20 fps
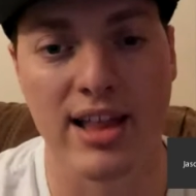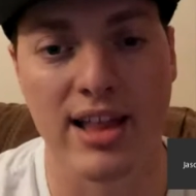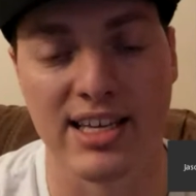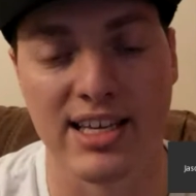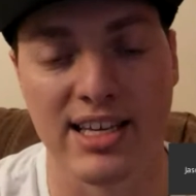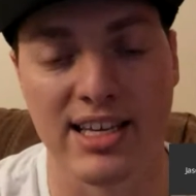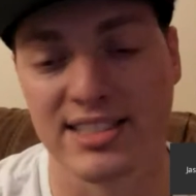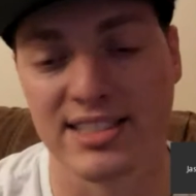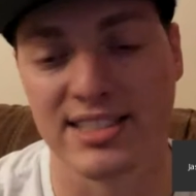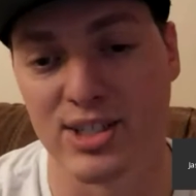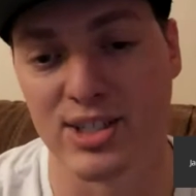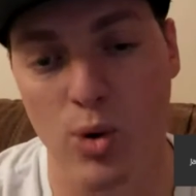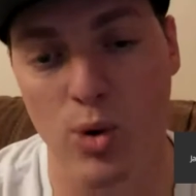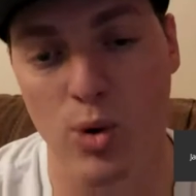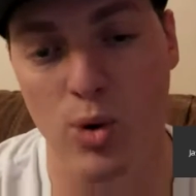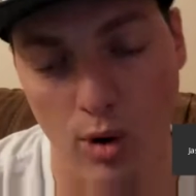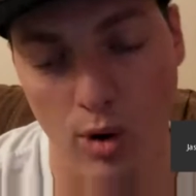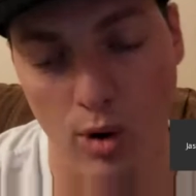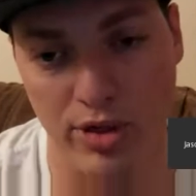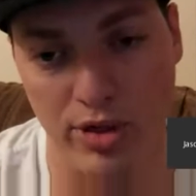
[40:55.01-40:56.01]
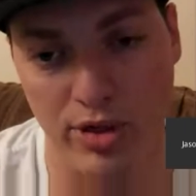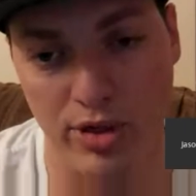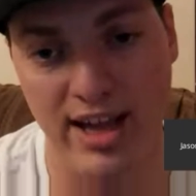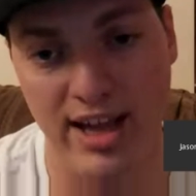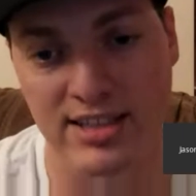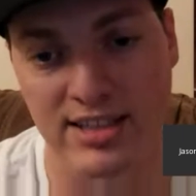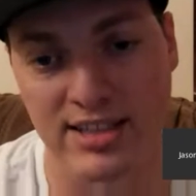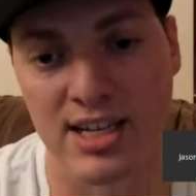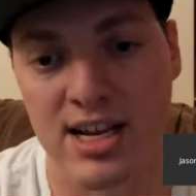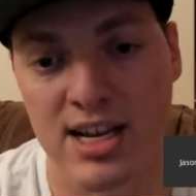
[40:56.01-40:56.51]
Like, he says horrible
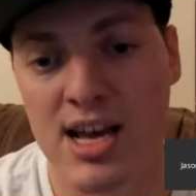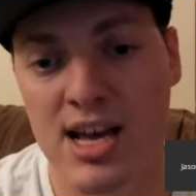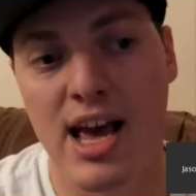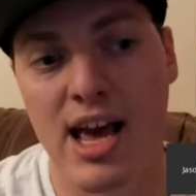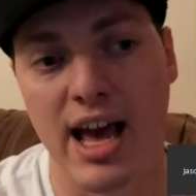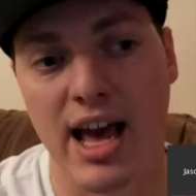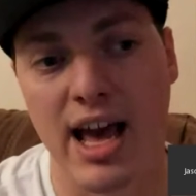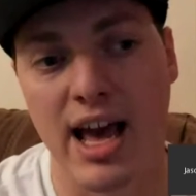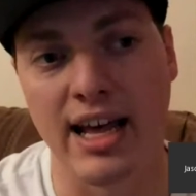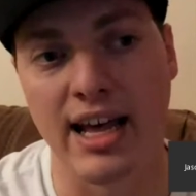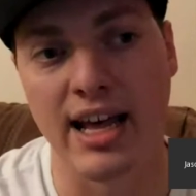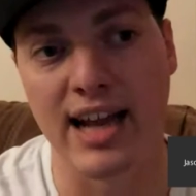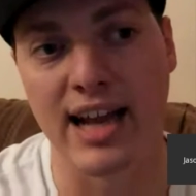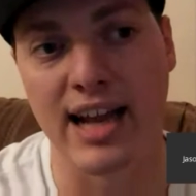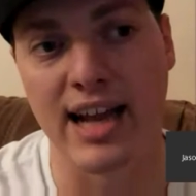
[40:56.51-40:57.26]
things, and